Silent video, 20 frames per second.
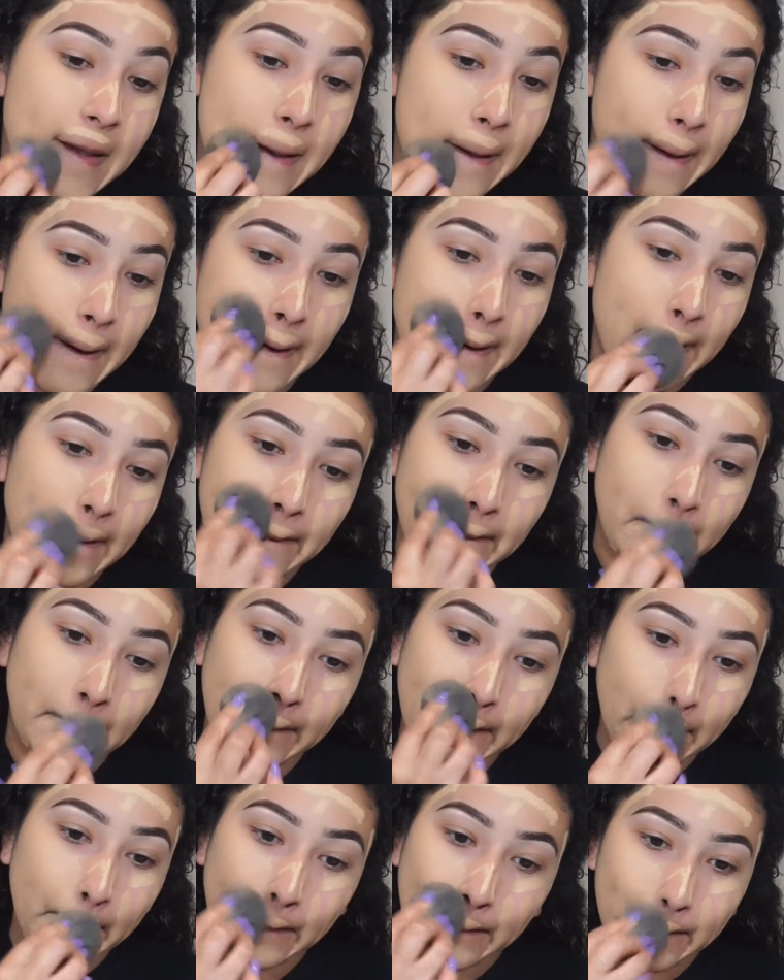
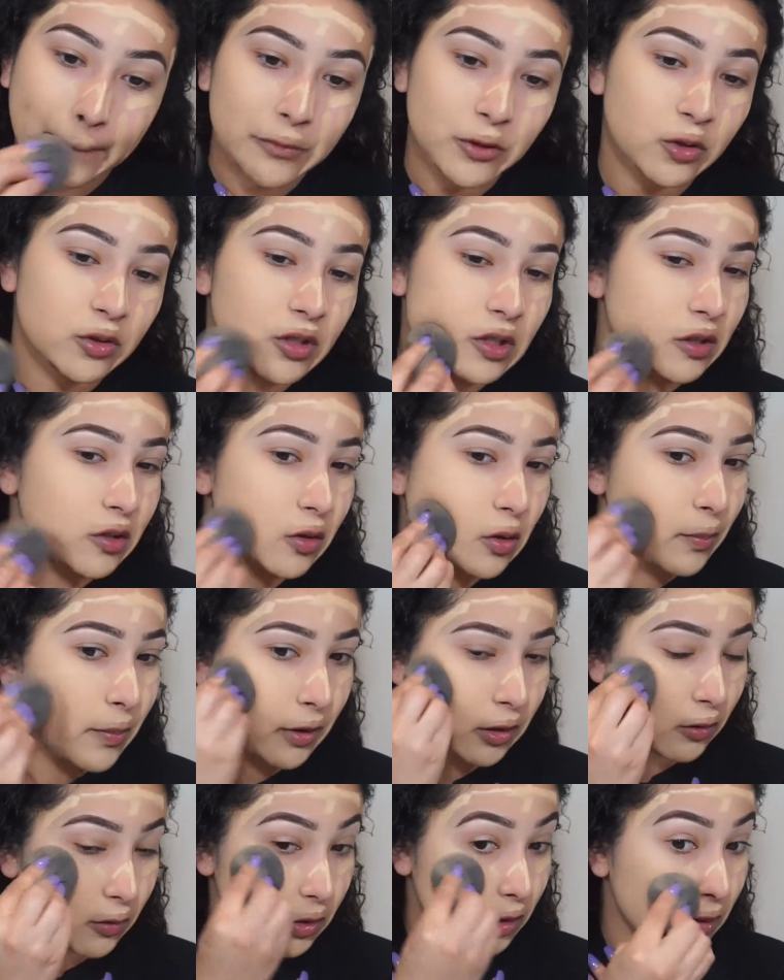So it's a little
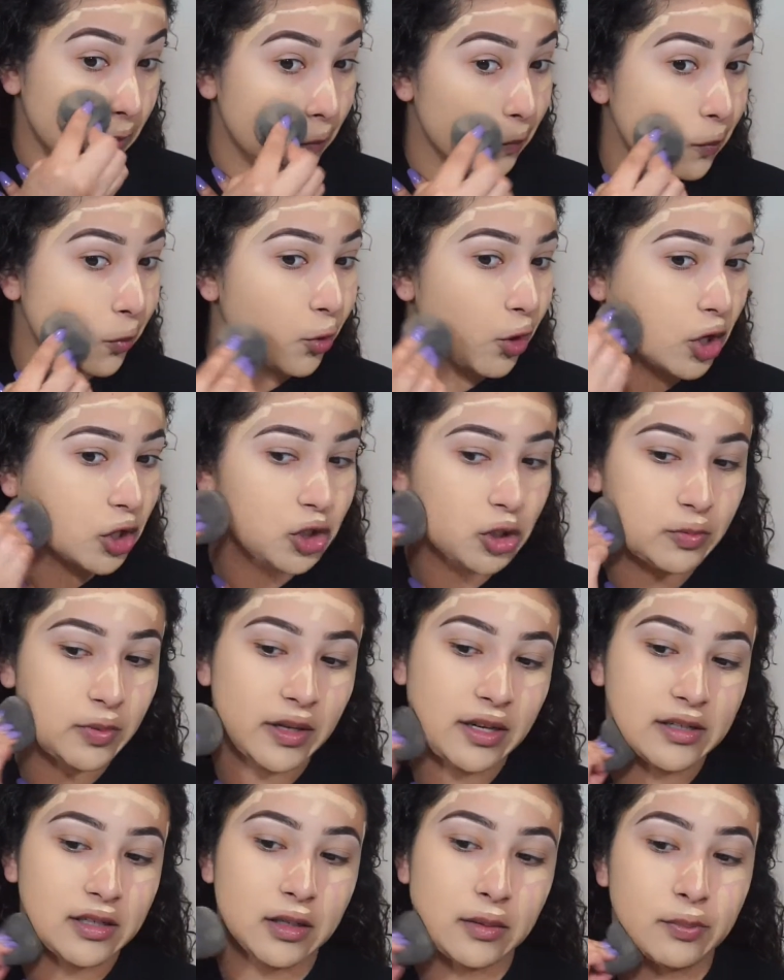better with the brush just
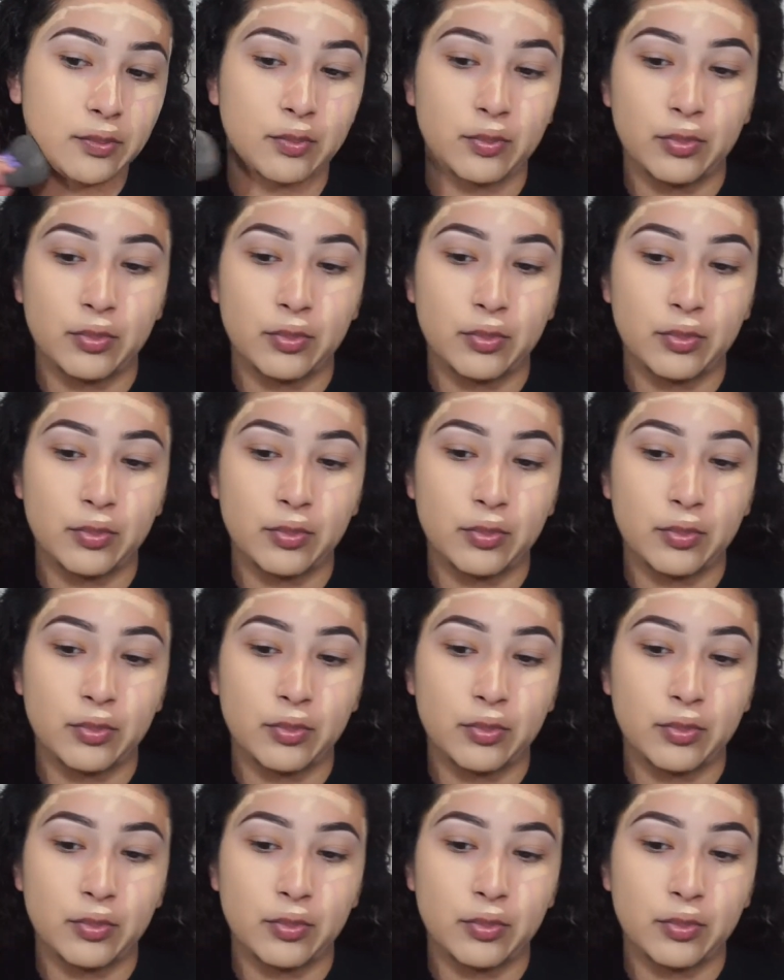because the